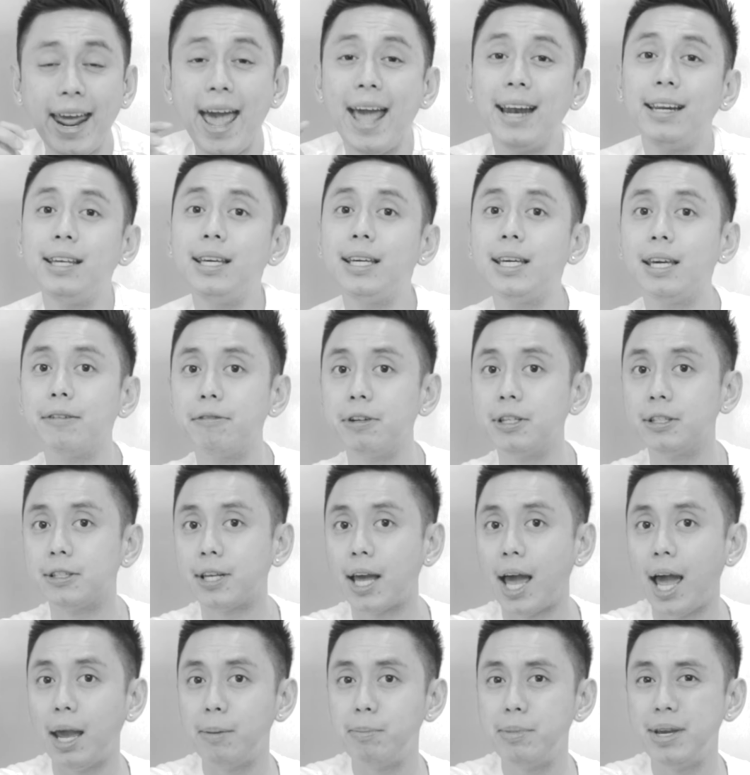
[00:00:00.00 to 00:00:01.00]
any given
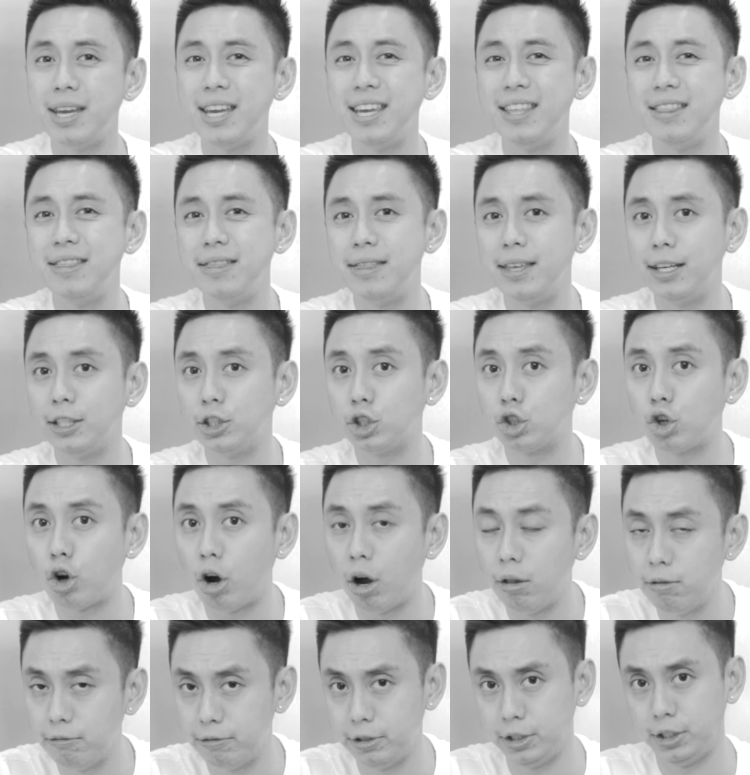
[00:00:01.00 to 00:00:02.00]
time in this
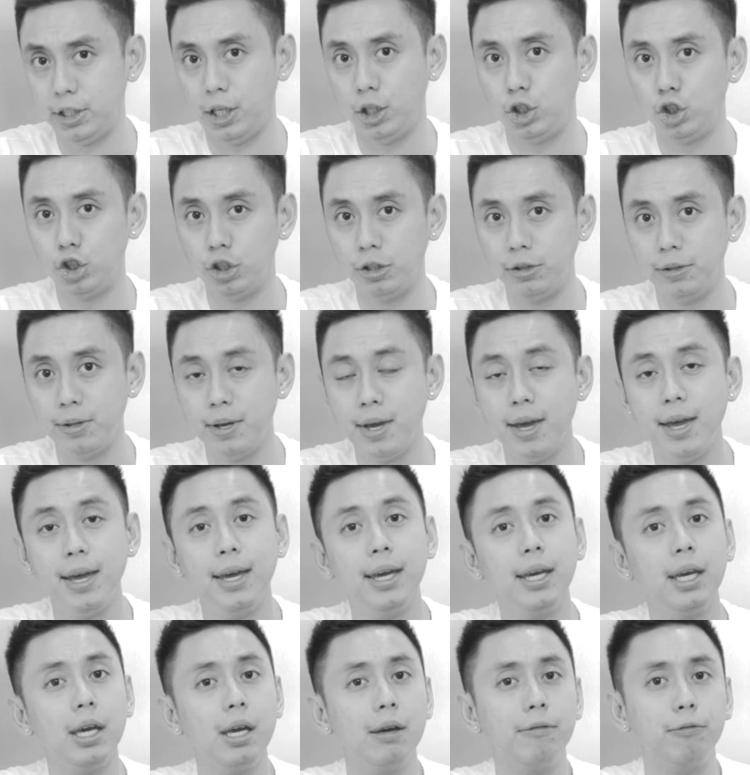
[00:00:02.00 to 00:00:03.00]
conversation,
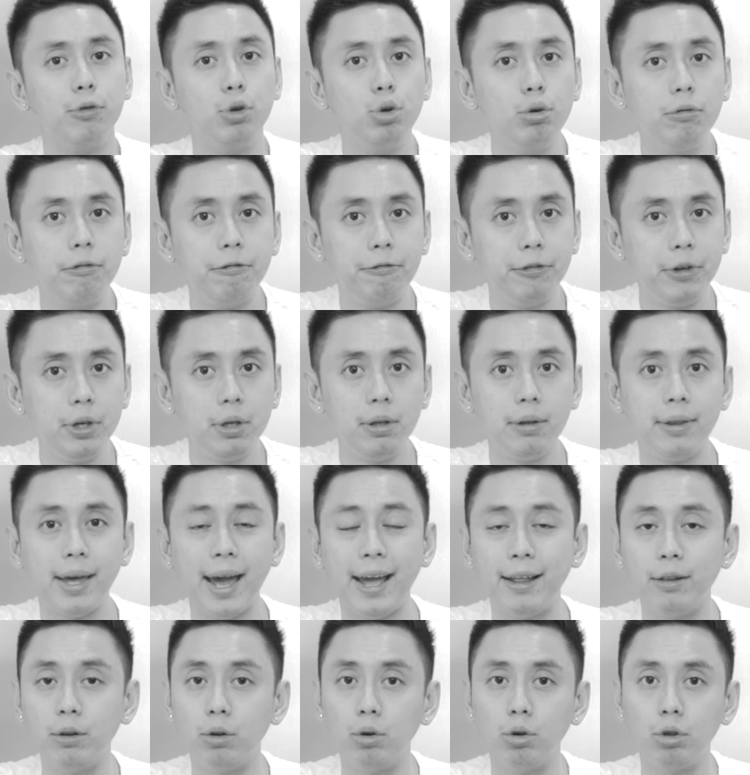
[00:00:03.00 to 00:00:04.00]
if you feel
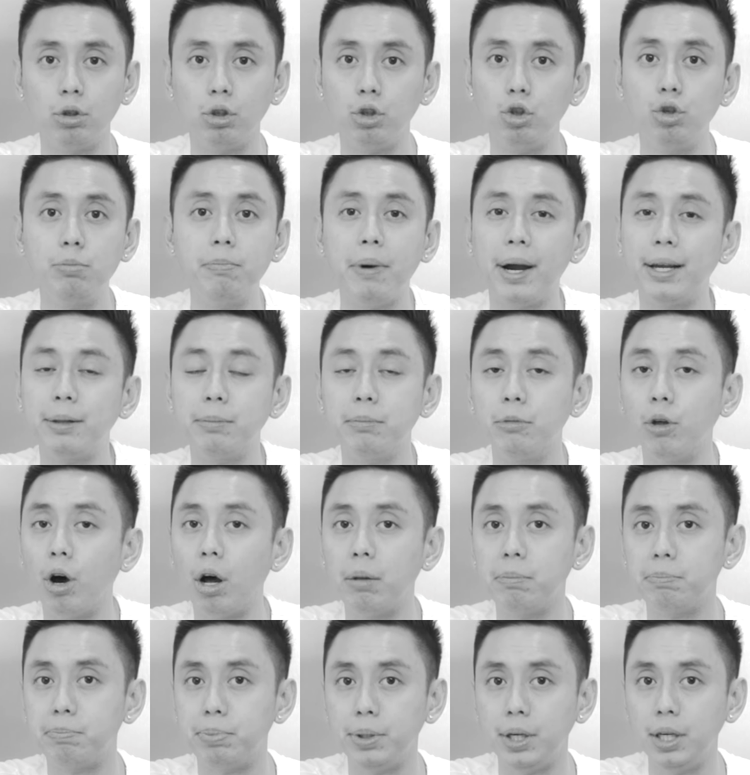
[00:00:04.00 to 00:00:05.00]
that you might
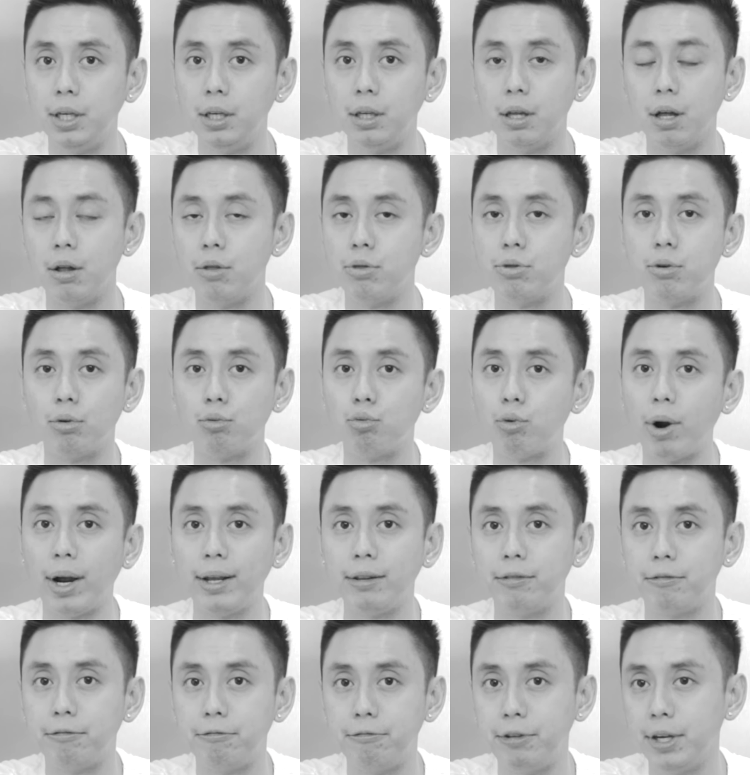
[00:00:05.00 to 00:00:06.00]
not be the
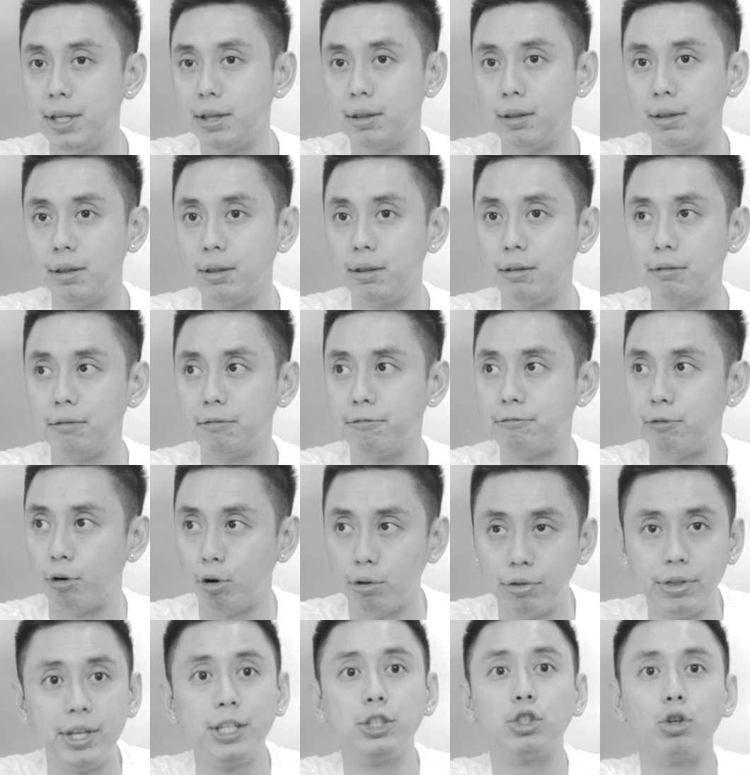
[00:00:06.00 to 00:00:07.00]
right fit
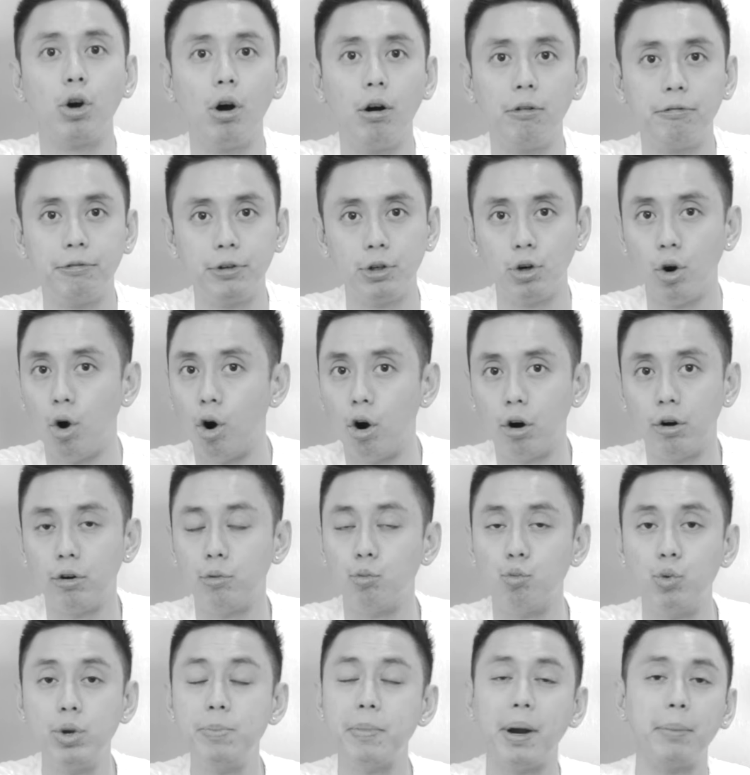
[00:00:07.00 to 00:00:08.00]
for this offer, or
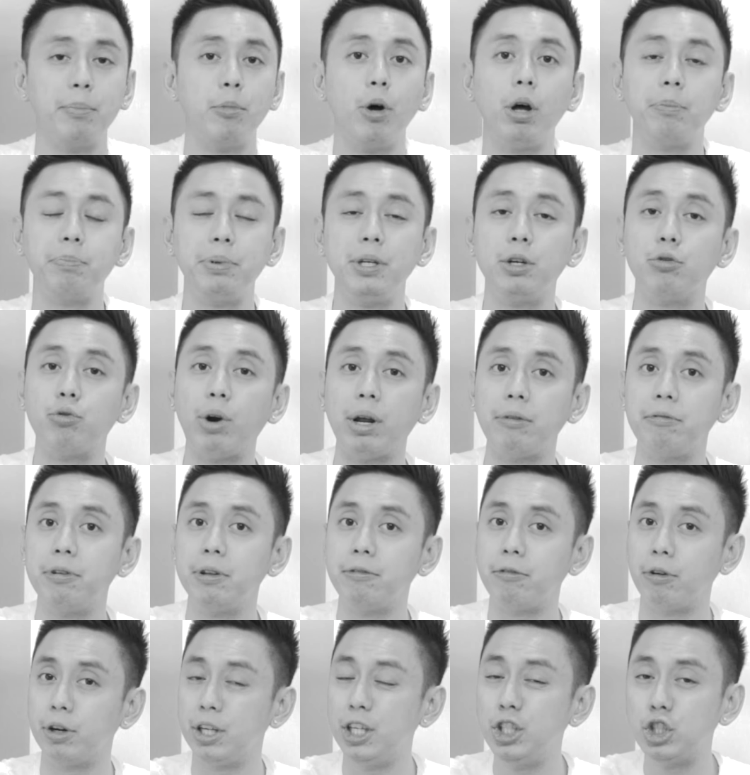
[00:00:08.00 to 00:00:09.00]
we might not be the right
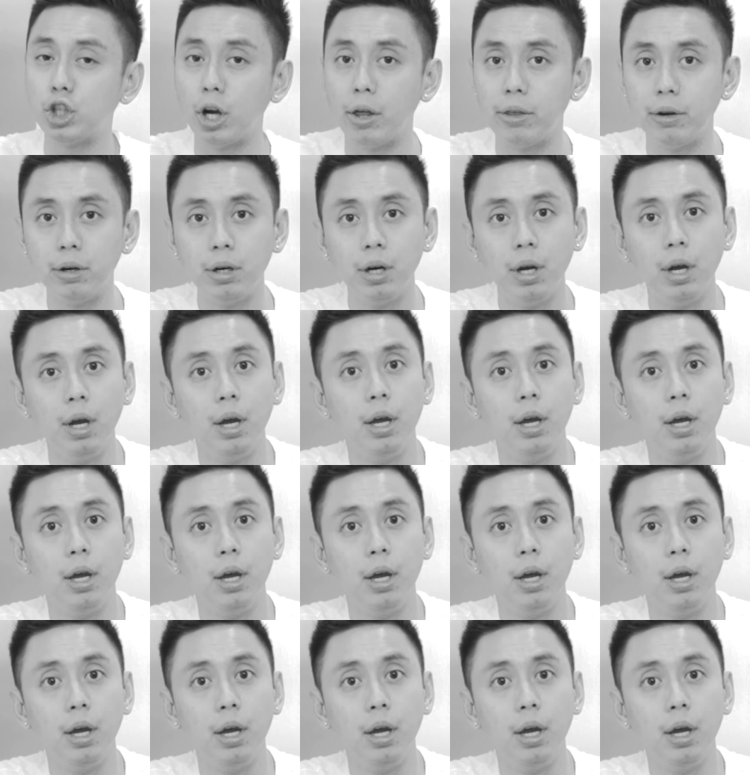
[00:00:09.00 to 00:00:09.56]
fit for each other,